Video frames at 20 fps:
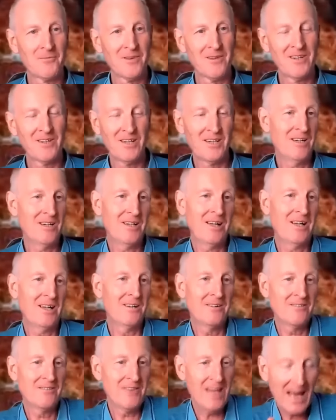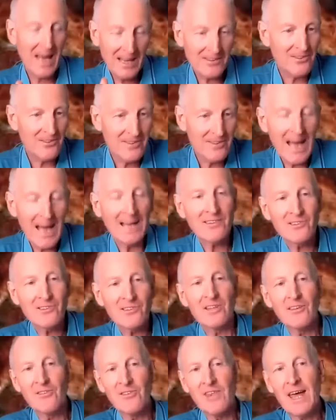You know, and that's that's
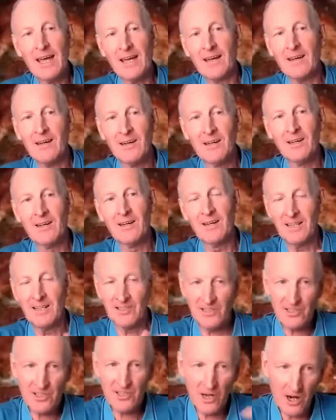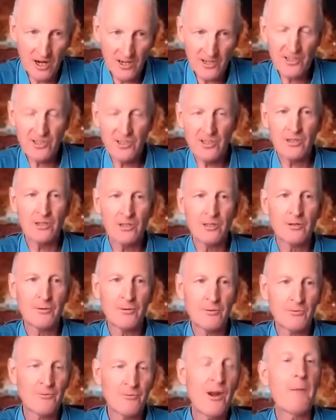the thing. It starts
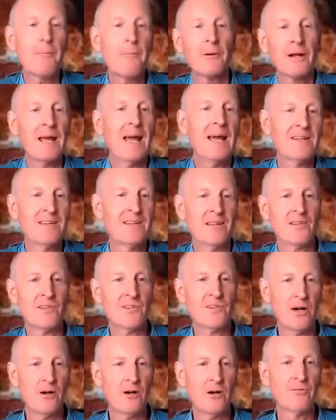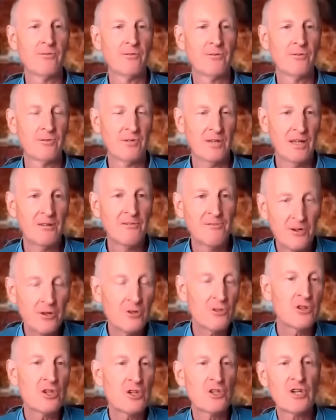to replicate itself in
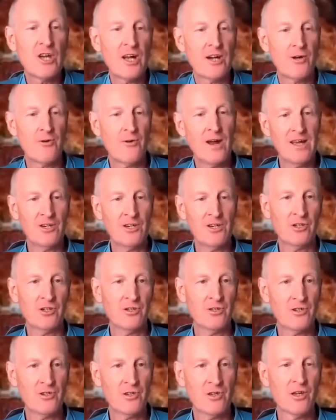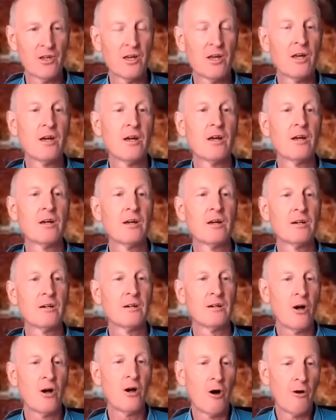future generations
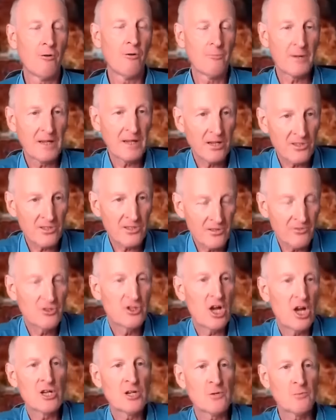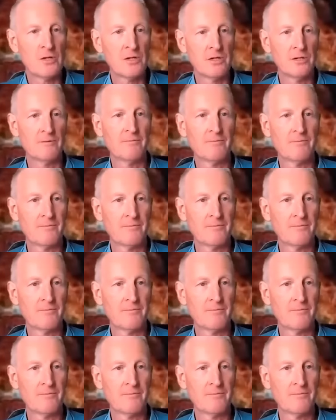or uh, because of judgment.